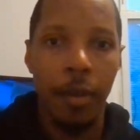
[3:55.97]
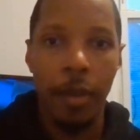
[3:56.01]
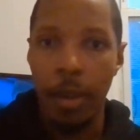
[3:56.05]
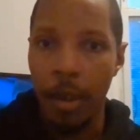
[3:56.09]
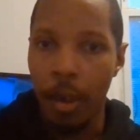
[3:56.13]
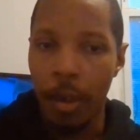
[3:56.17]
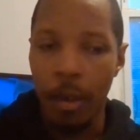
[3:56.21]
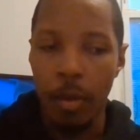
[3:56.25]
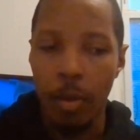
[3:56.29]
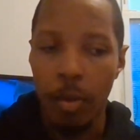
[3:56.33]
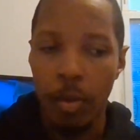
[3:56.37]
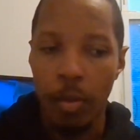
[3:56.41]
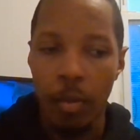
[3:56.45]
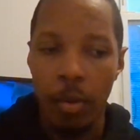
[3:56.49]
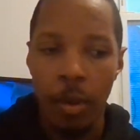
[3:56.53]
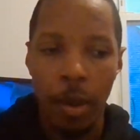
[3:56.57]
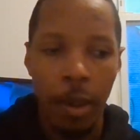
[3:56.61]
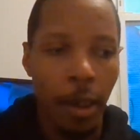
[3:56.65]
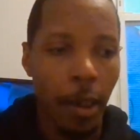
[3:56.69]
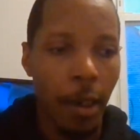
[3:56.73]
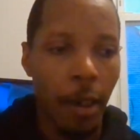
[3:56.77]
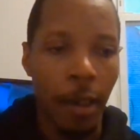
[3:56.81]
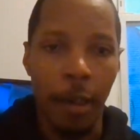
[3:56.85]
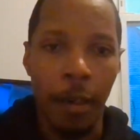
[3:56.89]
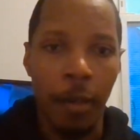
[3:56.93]
yo,
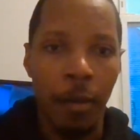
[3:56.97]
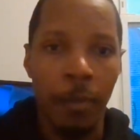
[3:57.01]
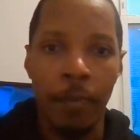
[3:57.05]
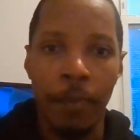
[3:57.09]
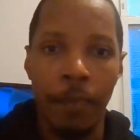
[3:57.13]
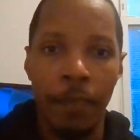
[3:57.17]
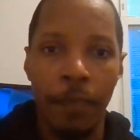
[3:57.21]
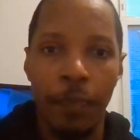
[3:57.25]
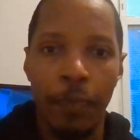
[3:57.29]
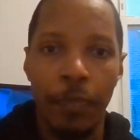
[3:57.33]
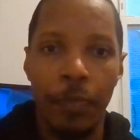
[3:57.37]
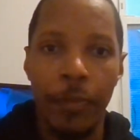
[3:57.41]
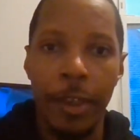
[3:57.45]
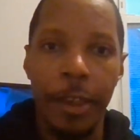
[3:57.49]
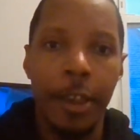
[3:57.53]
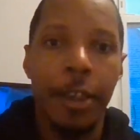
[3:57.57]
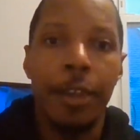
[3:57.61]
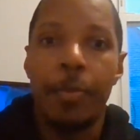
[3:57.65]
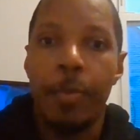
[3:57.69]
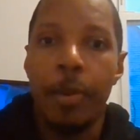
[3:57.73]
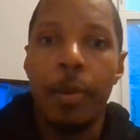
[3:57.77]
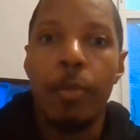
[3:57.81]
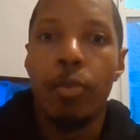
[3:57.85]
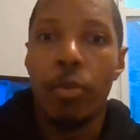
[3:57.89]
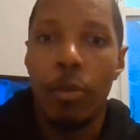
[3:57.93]
um,
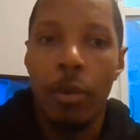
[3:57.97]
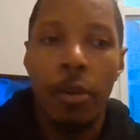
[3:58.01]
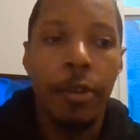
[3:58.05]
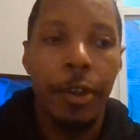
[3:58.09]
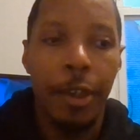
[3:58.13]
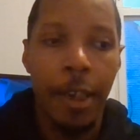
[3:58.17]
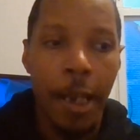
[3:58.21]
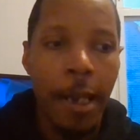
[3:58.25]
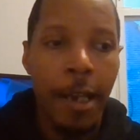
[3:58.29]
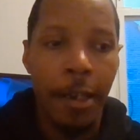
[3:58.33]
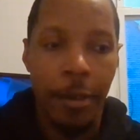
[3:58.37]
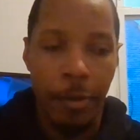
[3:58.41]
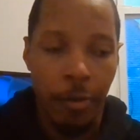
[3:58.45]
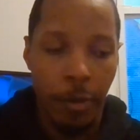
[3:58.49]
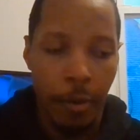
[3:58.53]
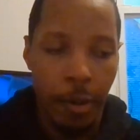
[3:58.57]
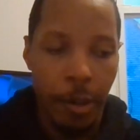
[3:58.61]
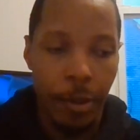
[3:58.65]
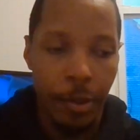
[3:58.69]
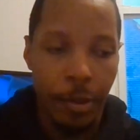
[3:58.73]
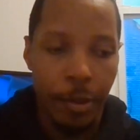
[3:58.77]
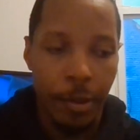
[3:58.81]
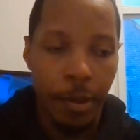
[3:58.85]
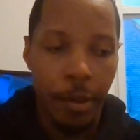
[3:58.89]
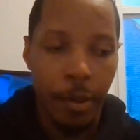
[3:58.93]
these people are
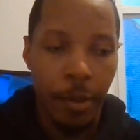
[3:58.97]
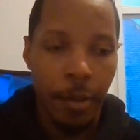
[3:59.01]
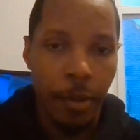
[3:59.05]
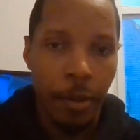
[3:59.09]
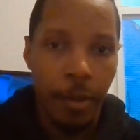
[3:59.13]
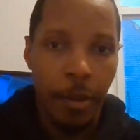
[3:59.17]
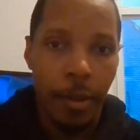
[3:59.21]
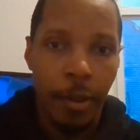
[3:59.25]
dangerous.